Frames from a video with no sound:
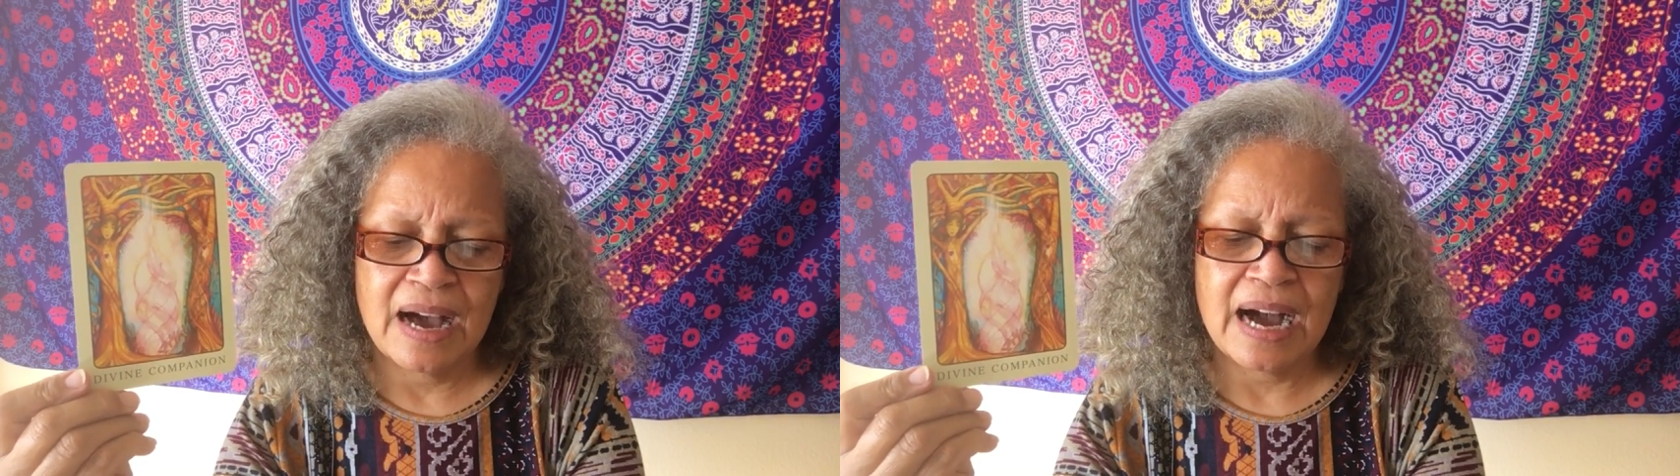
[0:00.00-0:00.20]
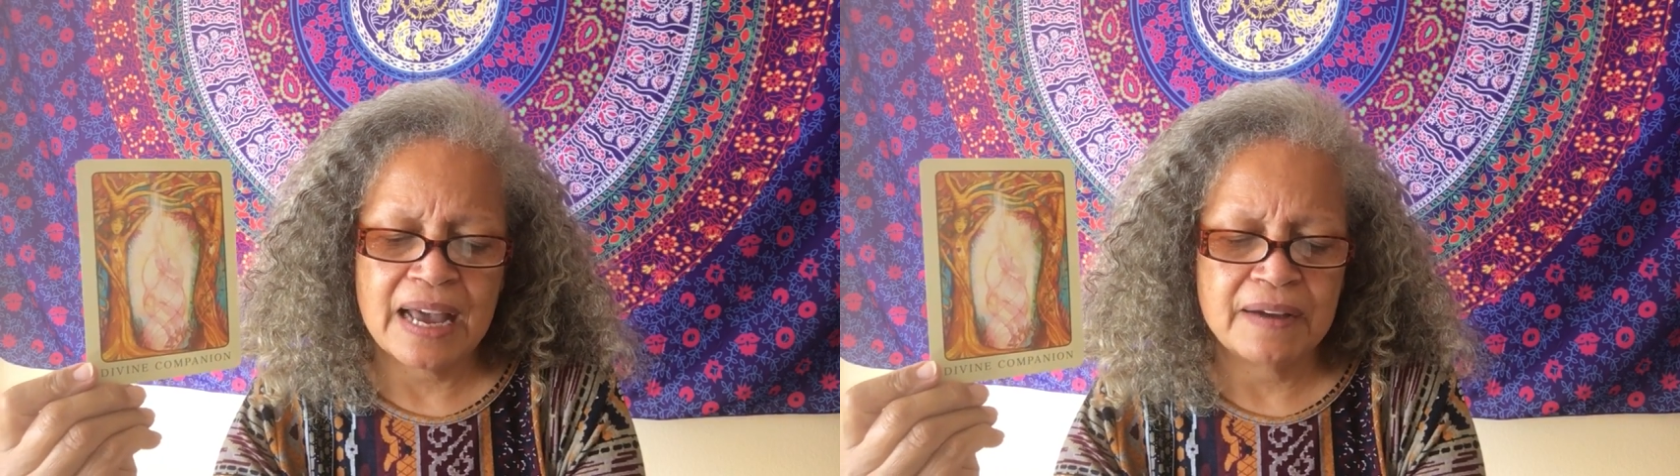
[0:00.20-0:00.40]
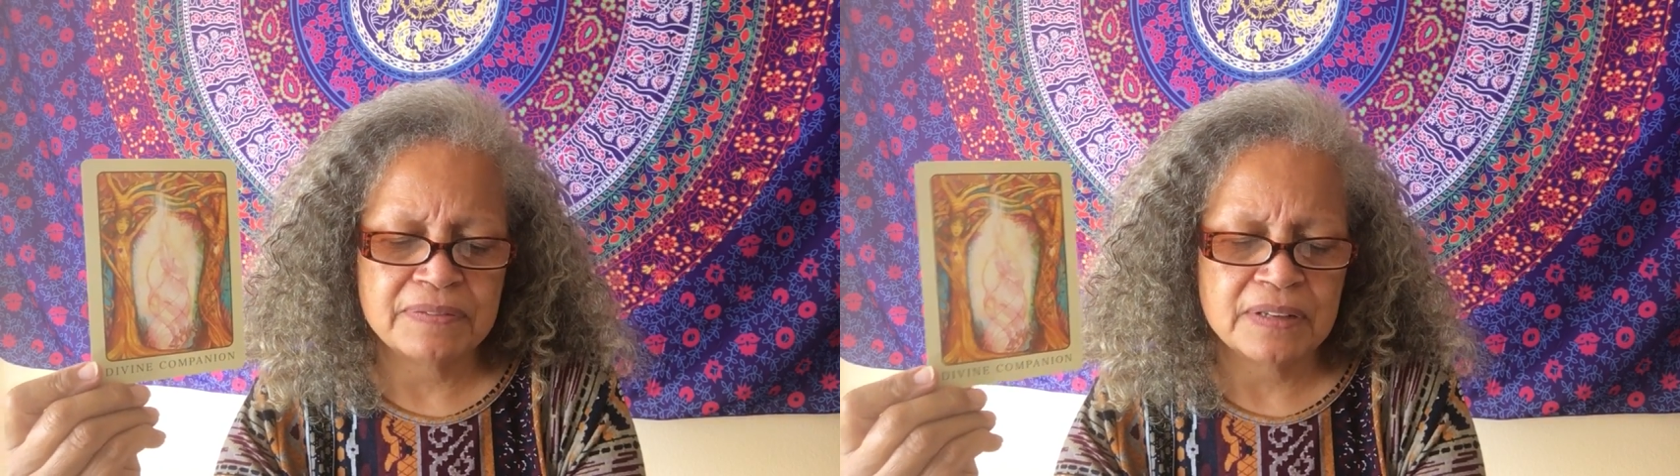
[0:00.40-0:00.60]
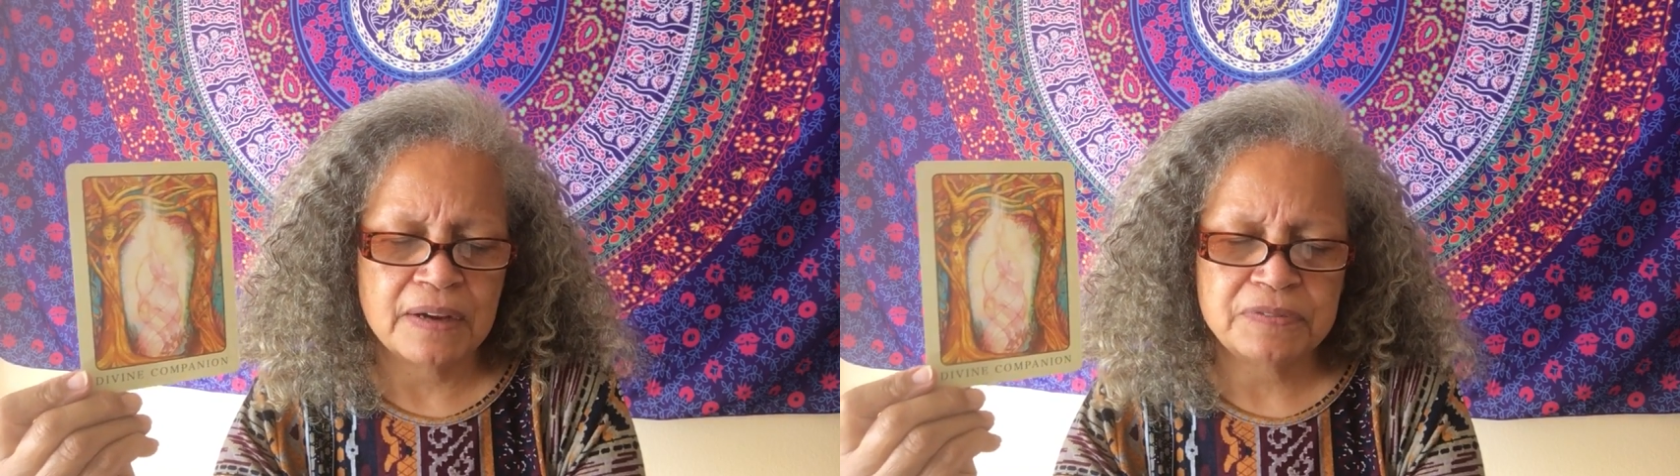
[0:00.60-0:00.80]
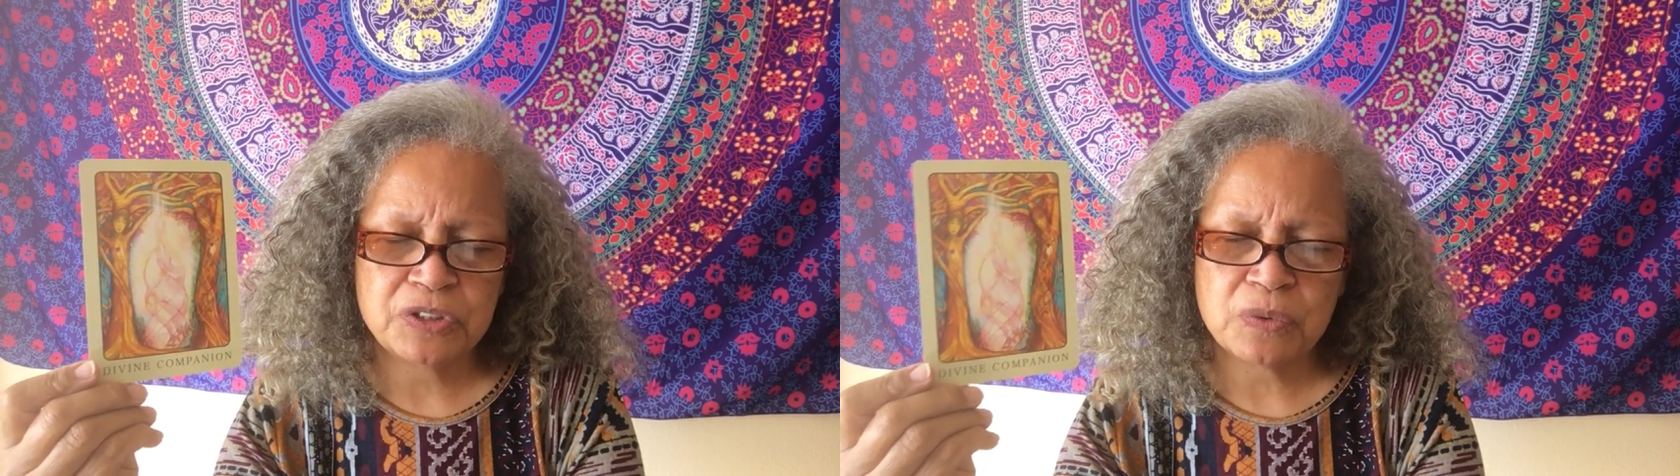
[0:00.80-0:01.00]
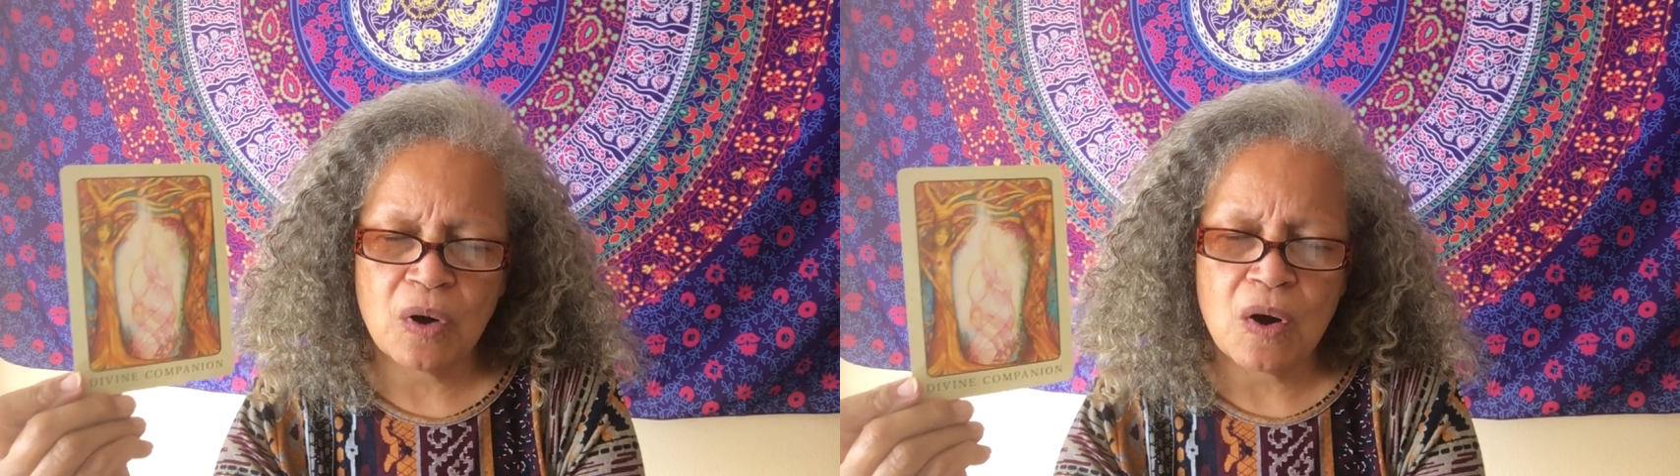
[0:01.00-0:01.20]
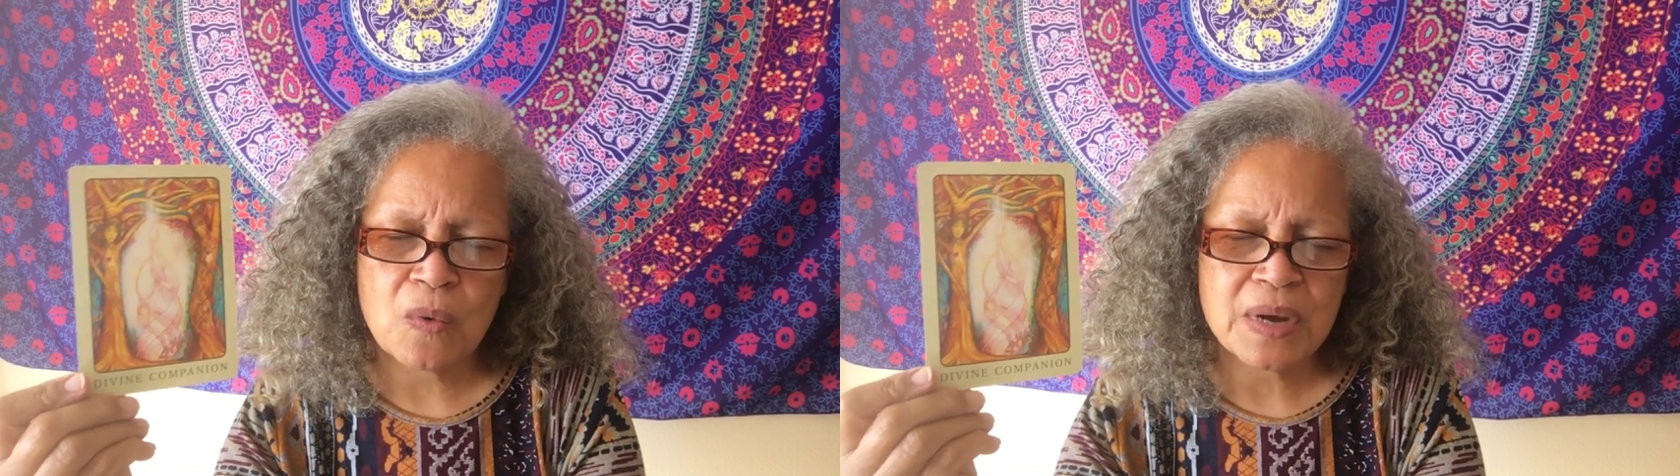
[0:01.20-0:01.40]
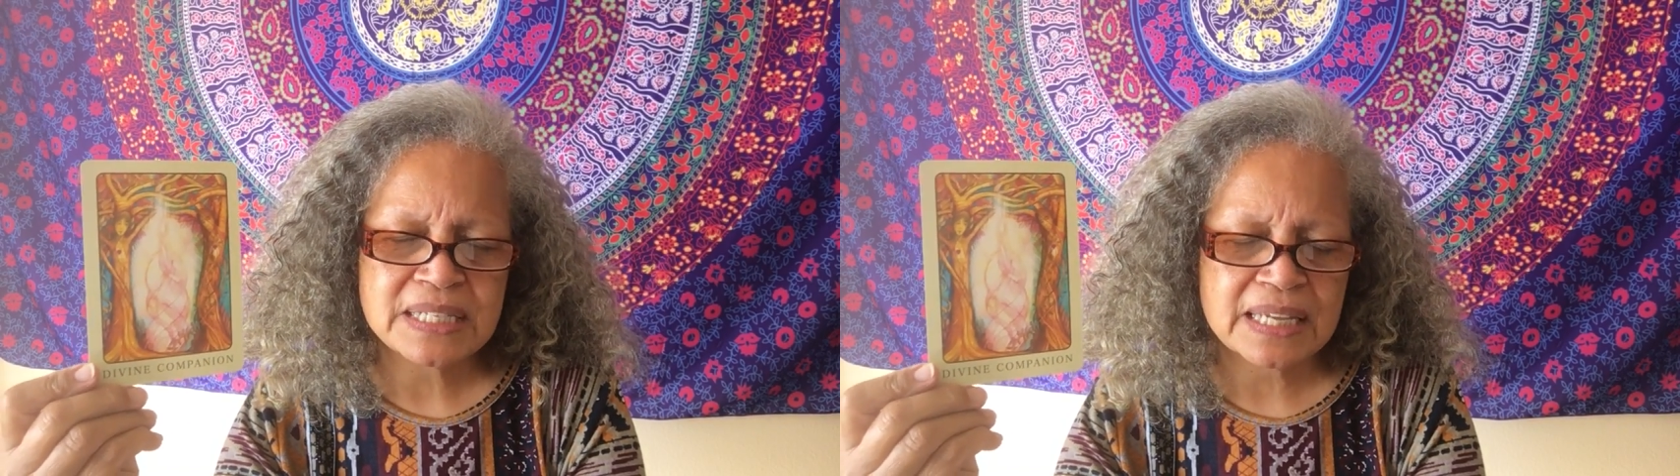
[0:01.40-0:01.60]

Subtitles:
I have loved you always,